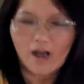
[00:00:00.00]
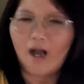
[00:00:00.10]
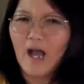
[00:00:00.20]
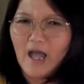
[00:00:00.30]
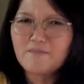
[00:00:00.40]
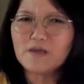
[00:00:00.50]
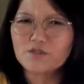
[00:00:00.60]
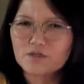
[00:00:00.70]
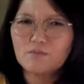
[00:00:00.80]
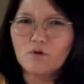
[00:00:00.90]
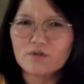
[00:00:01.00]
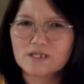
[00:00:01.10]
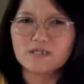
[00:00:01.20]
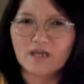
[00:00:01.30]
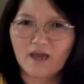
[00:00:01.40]
I have mentioned more
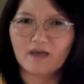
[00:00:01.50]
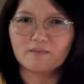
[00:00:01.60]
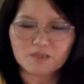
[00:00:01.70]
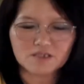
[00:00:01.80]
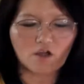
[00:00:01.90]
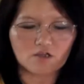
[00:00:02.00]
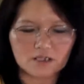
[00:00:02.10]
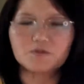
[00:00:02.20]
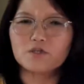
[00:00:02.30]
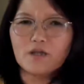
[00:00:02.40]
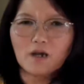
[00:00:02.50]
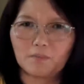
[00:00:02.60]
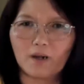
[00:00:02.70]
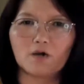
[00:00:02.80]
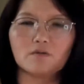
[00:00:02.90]
than 10 misconceptions
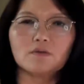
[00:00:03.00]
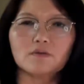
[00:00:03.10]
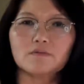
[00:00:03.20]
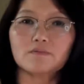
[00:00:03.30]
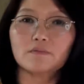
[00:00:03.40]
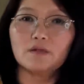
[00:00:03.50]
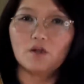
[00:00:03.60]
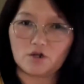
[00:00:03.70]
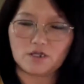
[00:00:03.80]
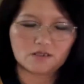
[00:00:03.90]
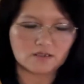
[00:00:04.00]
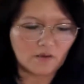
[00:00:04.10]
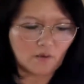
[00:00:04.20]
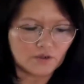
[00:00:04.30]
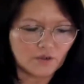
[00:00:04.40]
about learning
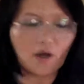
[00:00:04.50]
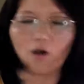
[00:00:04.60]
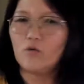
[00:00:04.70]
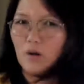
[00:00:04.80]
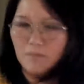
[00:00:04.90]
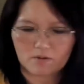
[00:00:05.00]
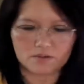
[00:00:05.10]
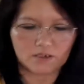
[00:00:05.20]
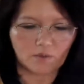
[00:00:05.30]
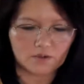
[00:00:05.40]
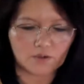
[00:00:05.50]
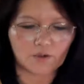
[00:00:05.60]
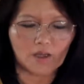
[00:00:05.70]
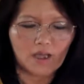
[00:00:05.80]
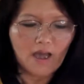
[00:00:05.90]
Taekwondo or about Taekwondo.